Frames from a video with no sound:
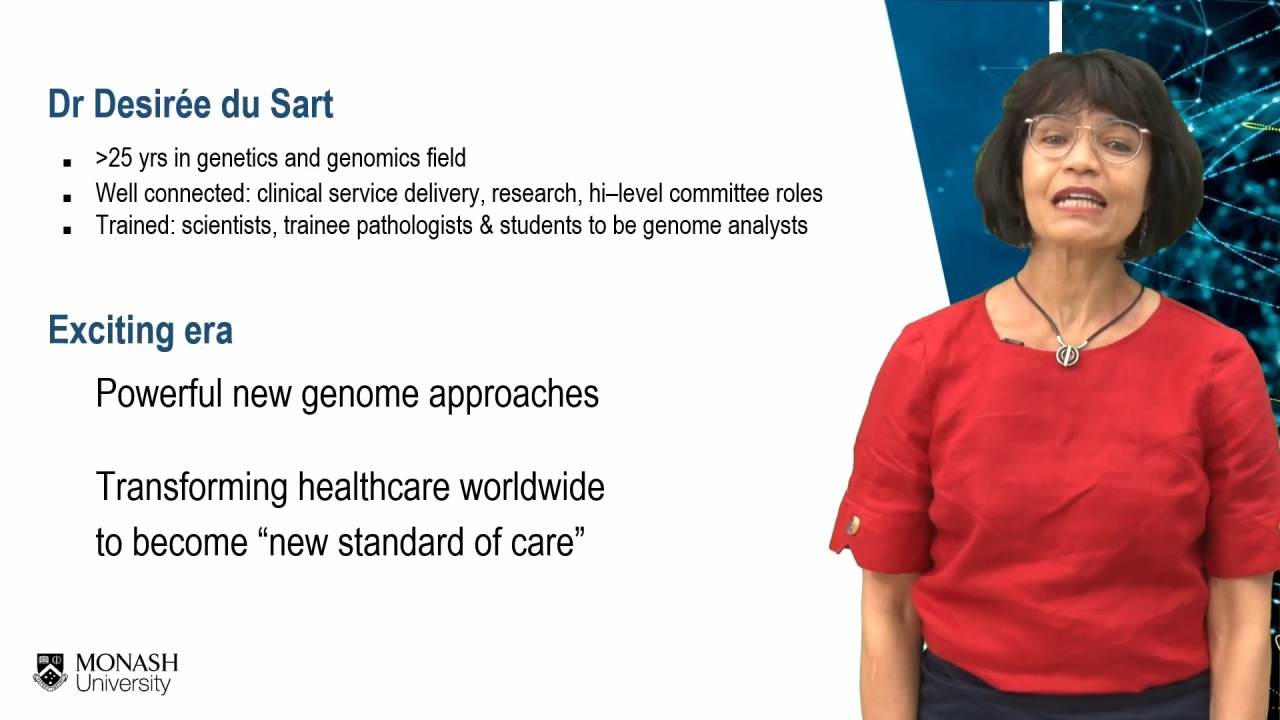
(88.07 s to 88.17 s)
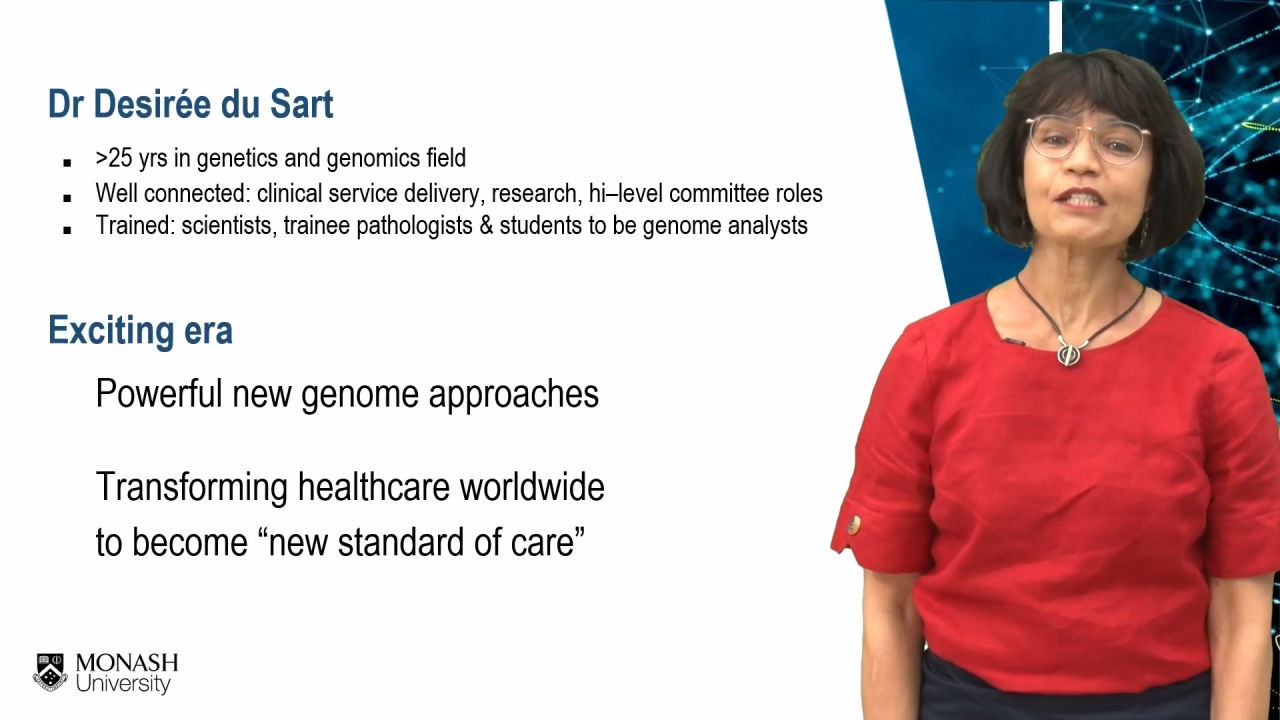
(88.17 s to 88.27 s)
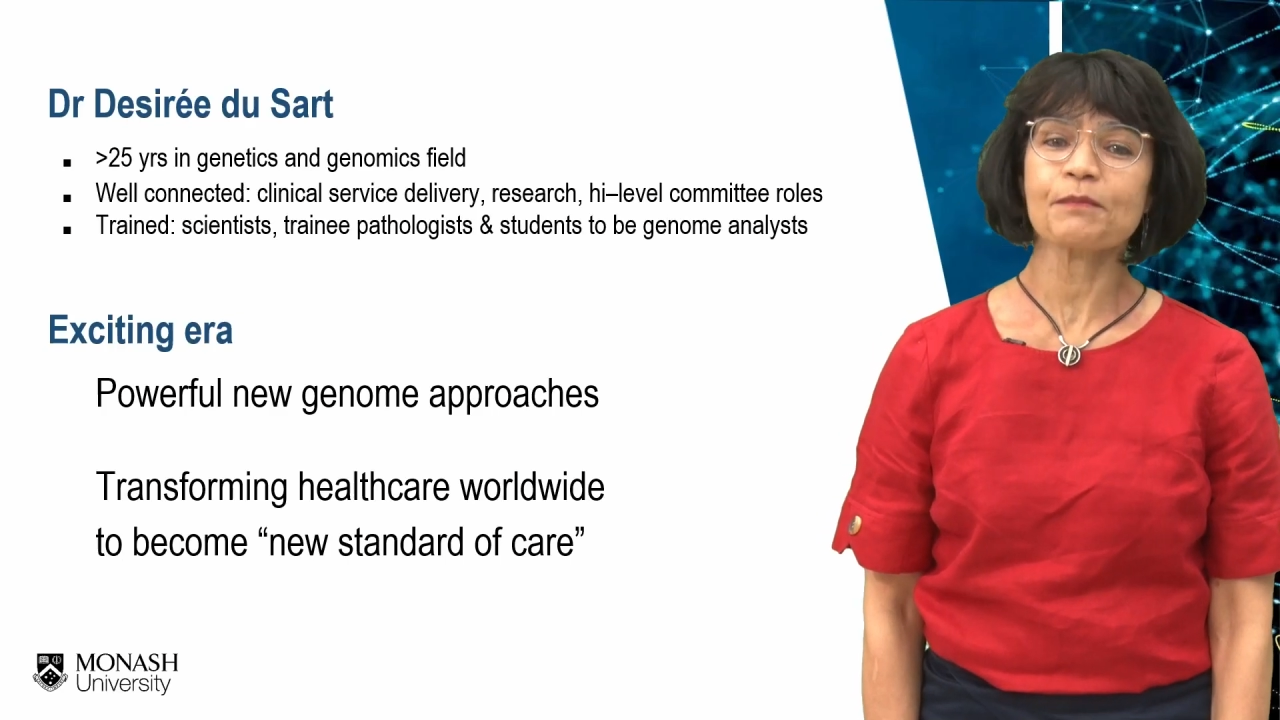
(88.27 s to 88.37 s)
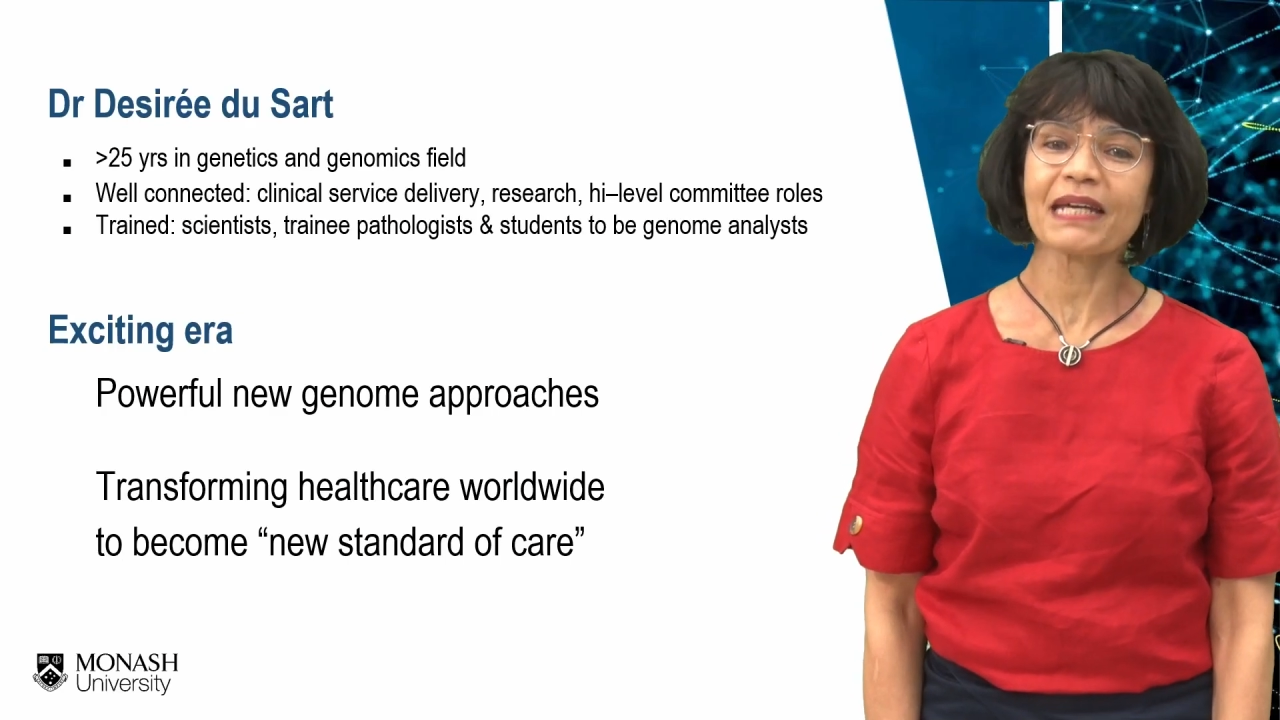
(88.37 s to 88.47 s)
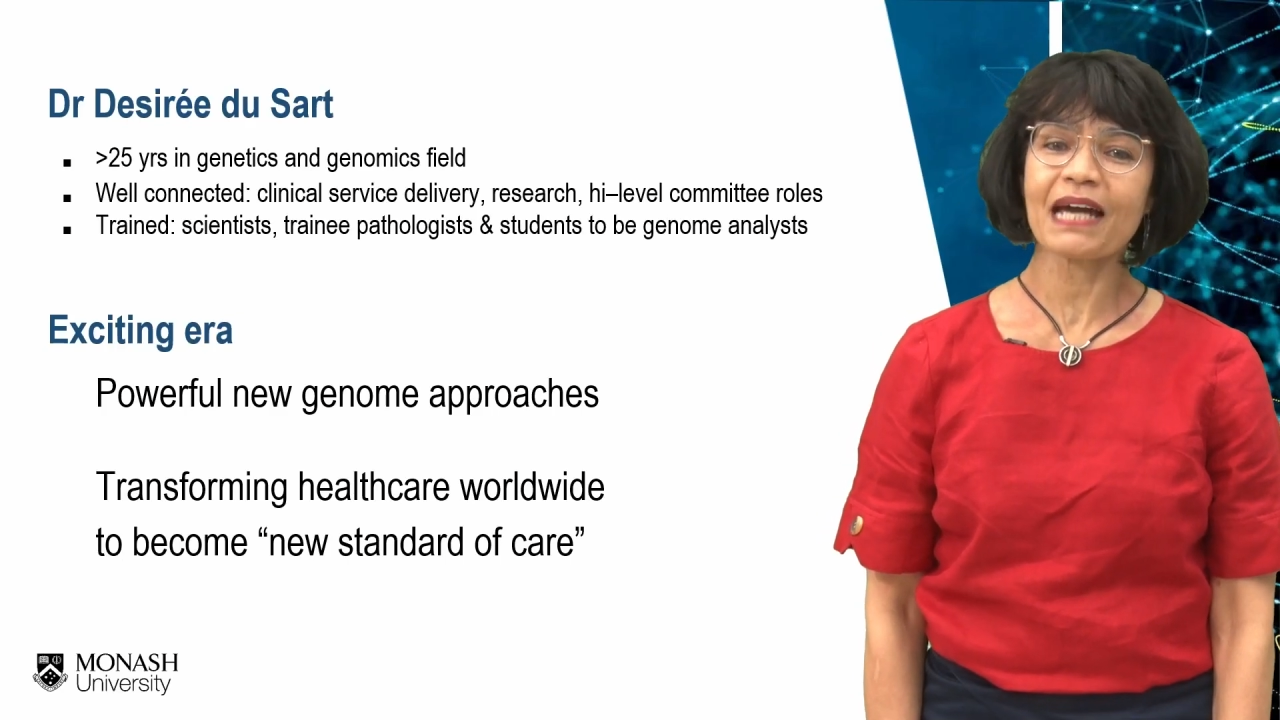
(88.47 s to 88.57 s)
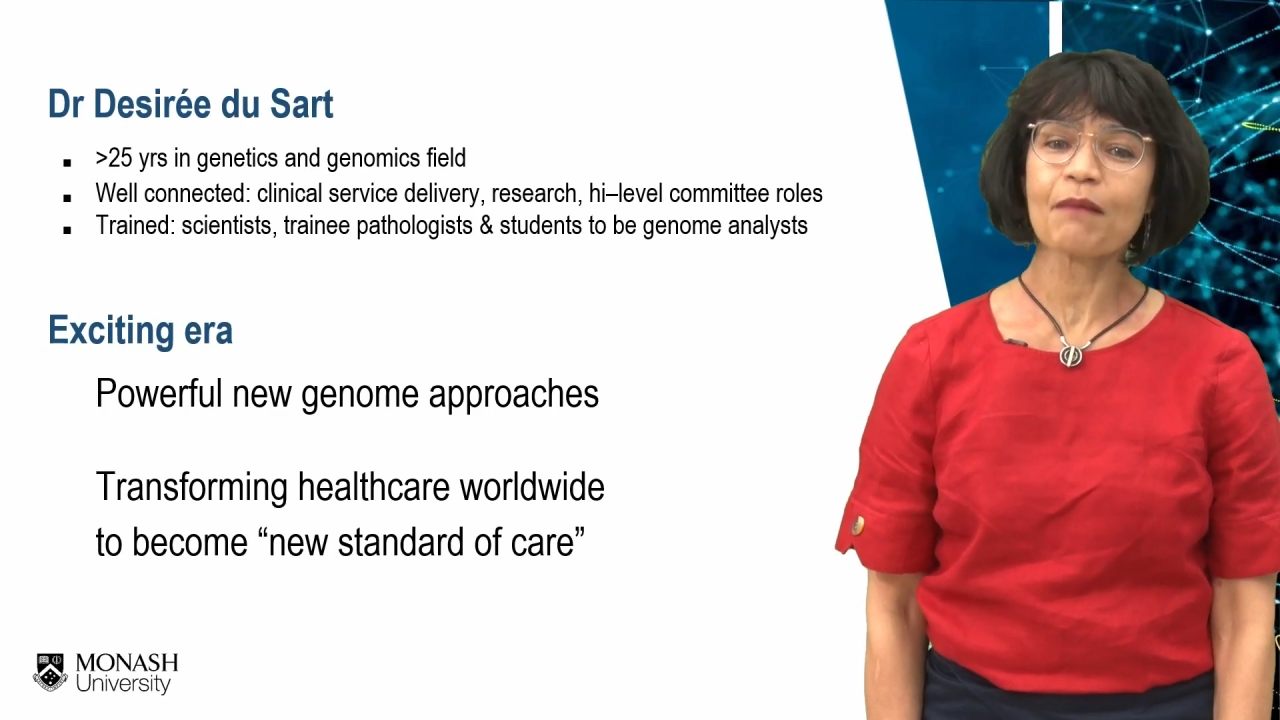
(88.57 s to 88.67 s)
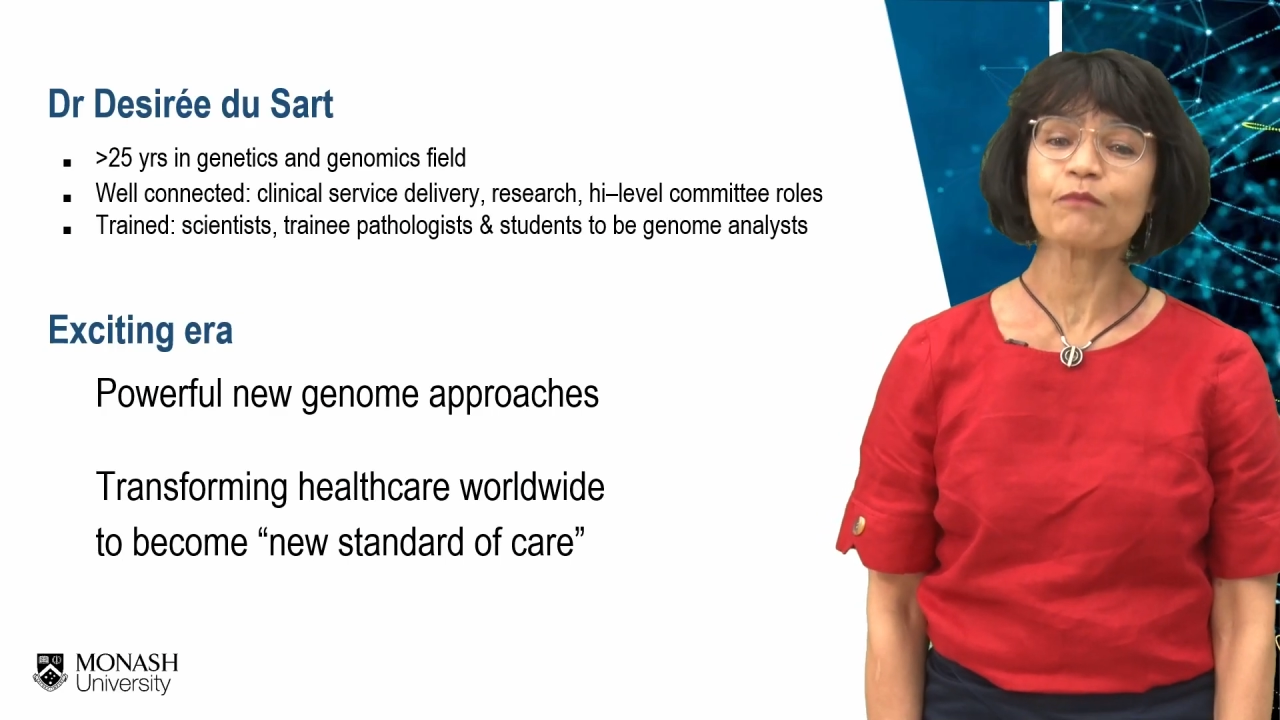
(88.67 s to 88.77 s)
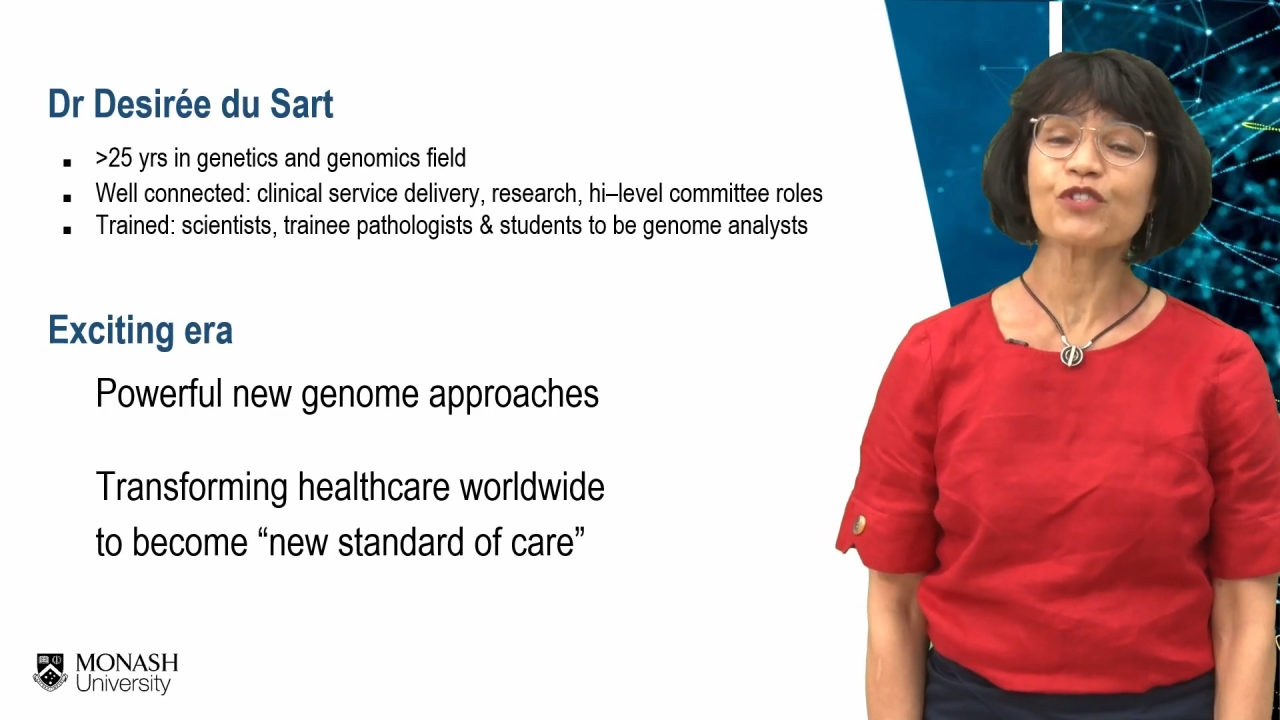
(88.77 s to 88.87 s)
to become